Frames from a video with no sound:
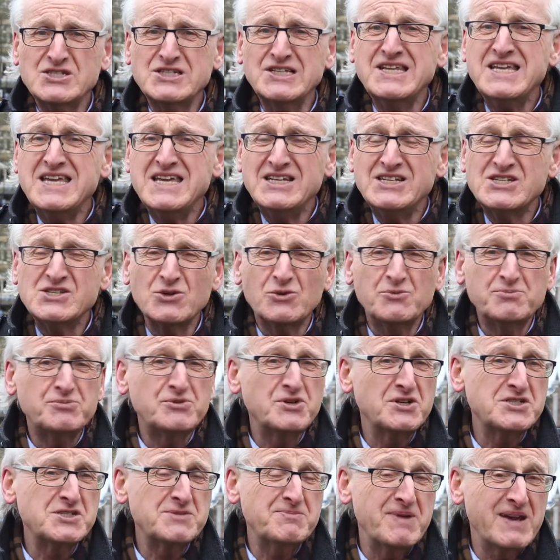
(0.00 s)
leads or
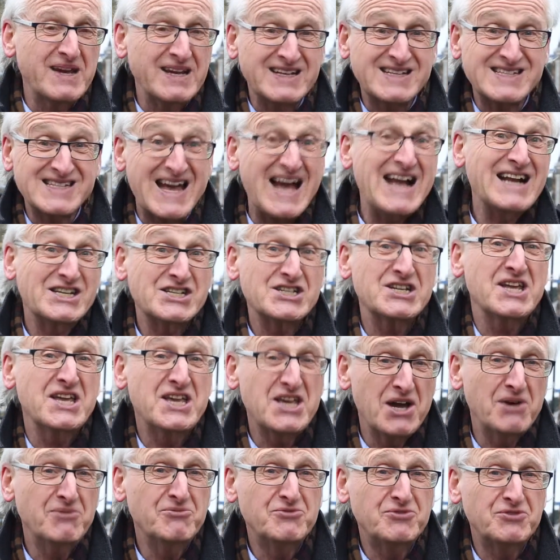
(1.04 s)
prospects actually
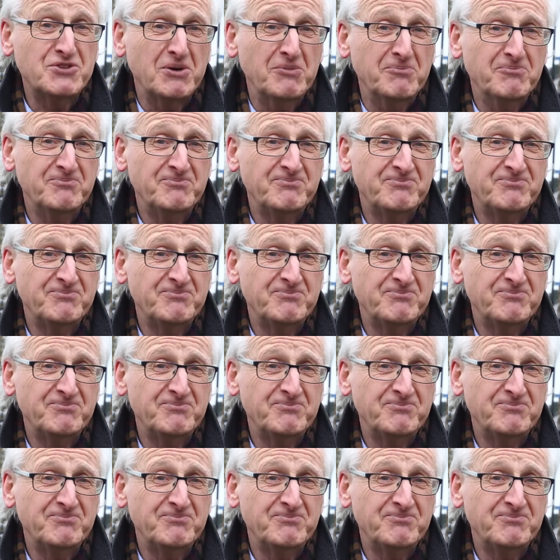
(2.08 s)
come from.